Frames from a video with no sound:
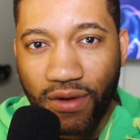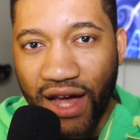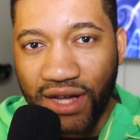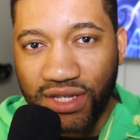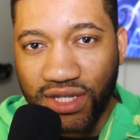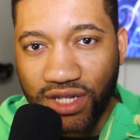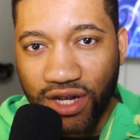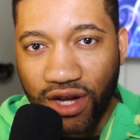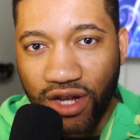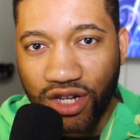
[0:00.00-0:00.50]

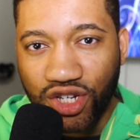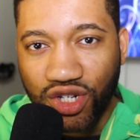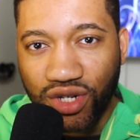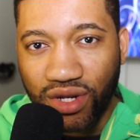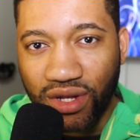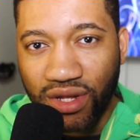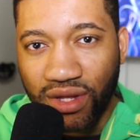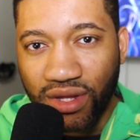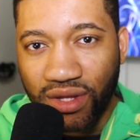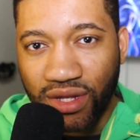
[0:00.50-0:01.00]
As
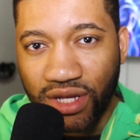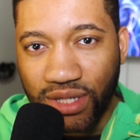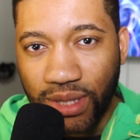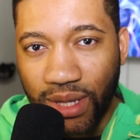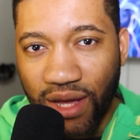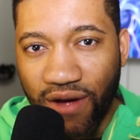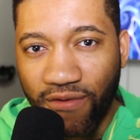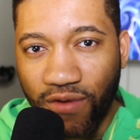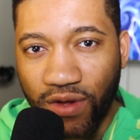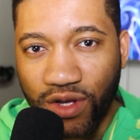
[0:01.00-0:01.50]
such, this
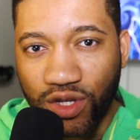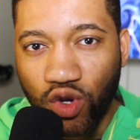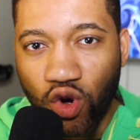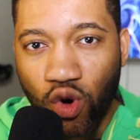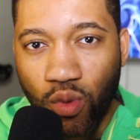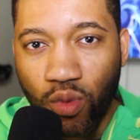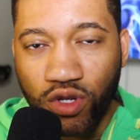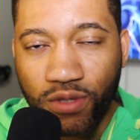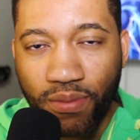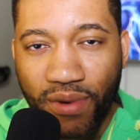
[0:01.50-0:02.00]
level is
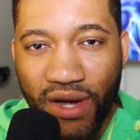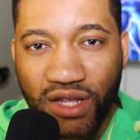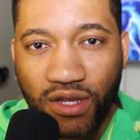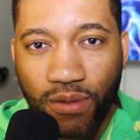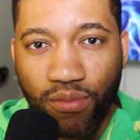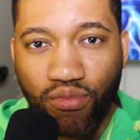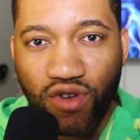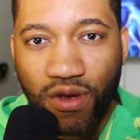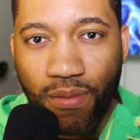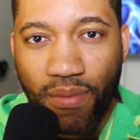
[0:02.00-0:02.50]
almost back
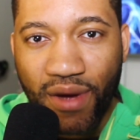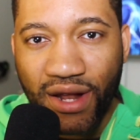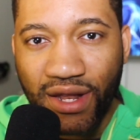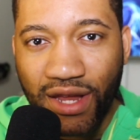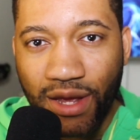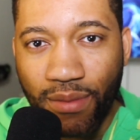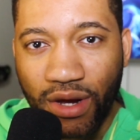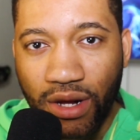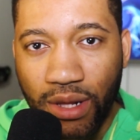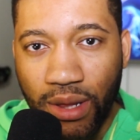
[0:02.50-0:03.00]
to
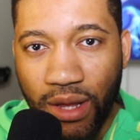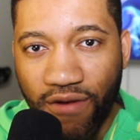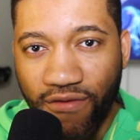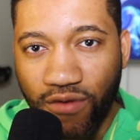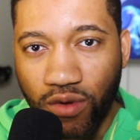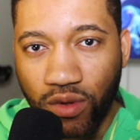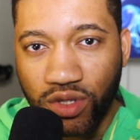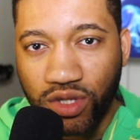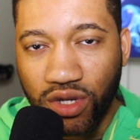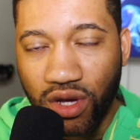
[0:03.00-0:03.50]
pre-pandemic
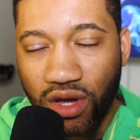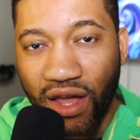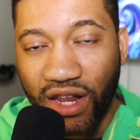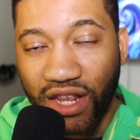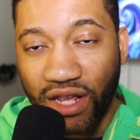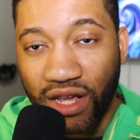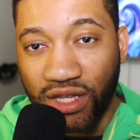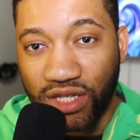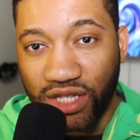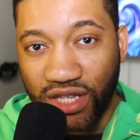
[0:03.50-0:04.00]
levels
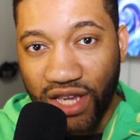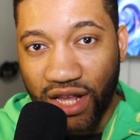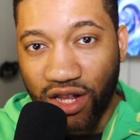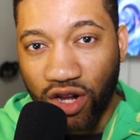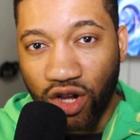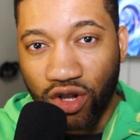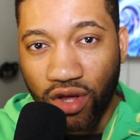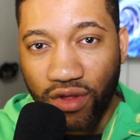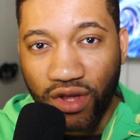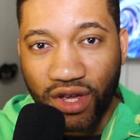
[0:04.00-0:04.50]
and is yet
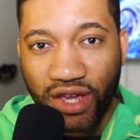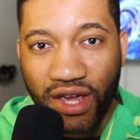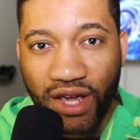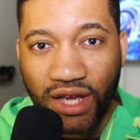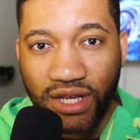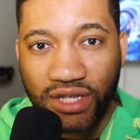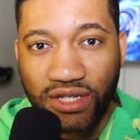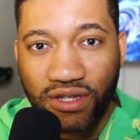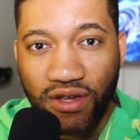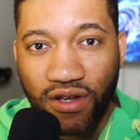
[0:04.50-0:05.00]
another
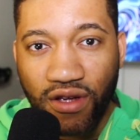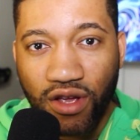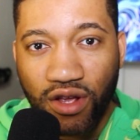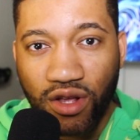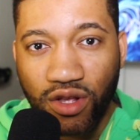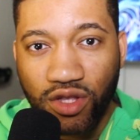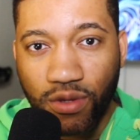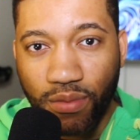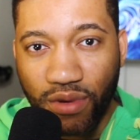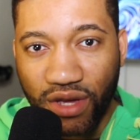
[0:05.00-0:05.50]
case
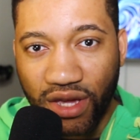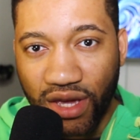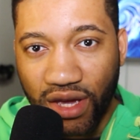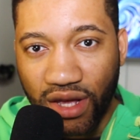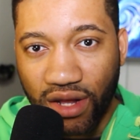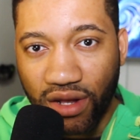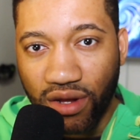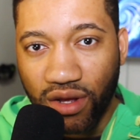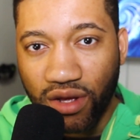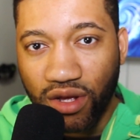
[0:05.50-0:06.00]
to
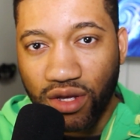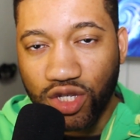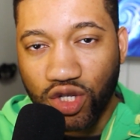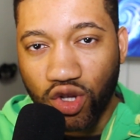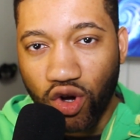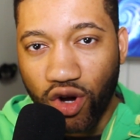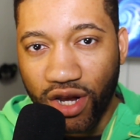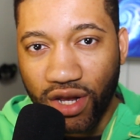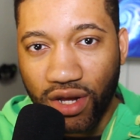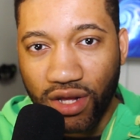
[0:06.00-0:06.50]
begin
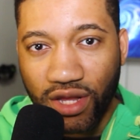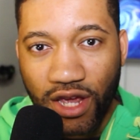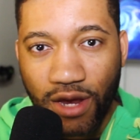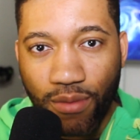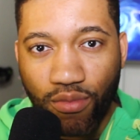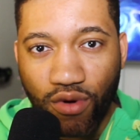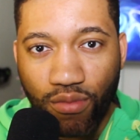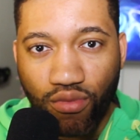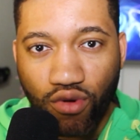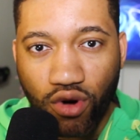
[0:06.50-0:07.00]
starting the
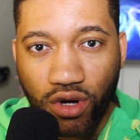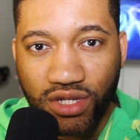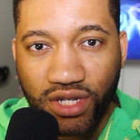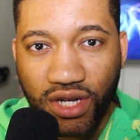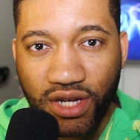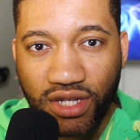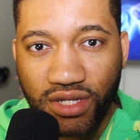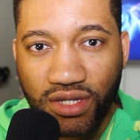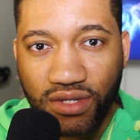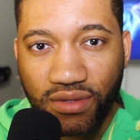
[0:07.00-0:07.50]
tapering
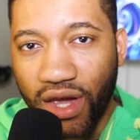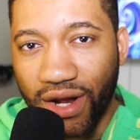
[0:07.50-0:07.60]
process.